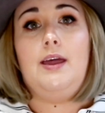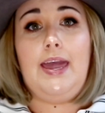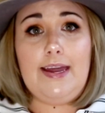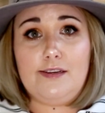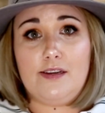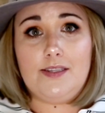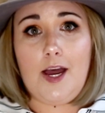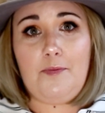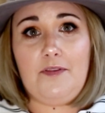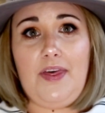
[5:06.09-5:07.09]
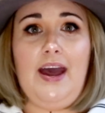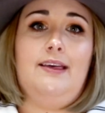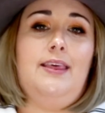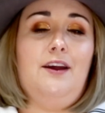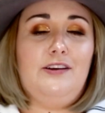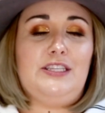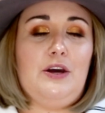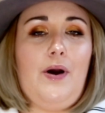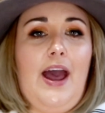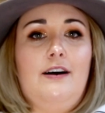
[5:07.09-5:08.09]
And on top of that, they
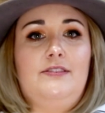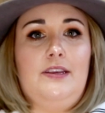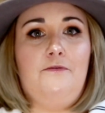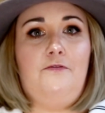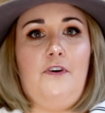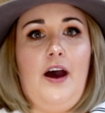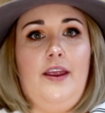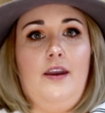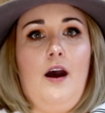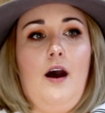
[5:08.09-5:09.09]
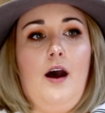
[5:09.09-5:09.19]
also have some fun